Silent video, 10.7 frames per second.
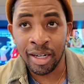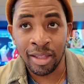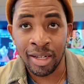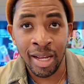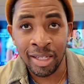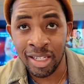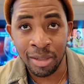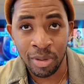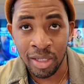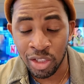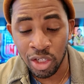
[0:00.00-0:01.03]
end of the day,
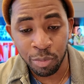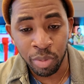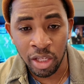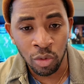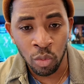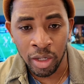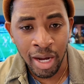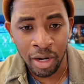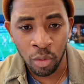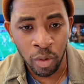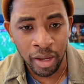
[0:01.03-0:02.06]
teams can just play you one
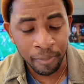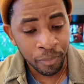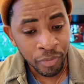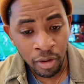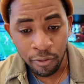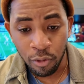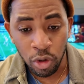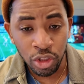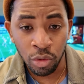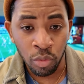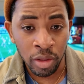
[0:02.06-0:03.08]
kind of way,
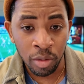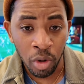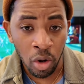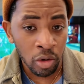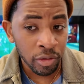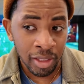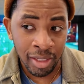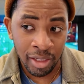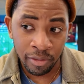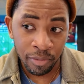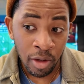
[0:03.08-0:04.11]
force you to run the ball, and
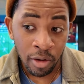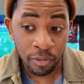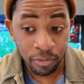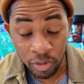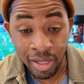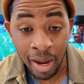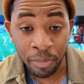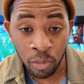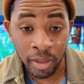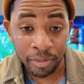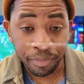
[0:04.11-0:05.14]
then stop the
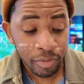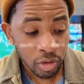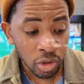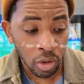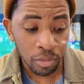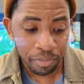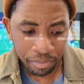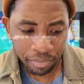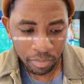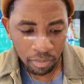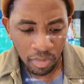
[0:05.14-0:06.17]
run. So,
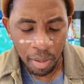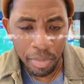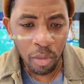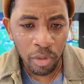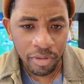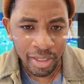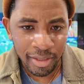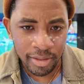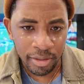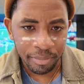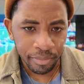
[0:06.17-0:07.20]
big win for
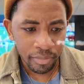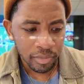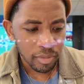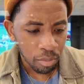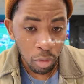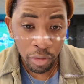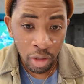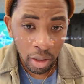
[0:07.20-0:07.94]
Tennessee. Moving